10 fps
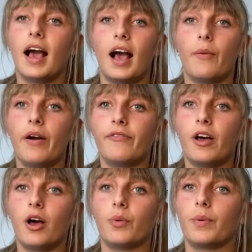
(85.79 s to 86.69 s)

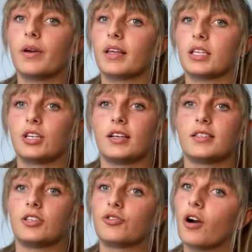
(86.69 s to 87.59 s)
However, we won't get the
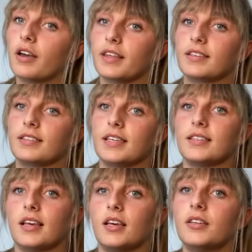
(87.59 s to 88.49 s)
chance to try this
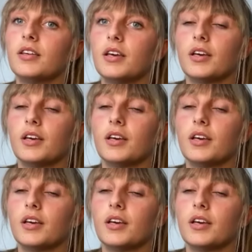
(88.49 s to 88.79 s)
season,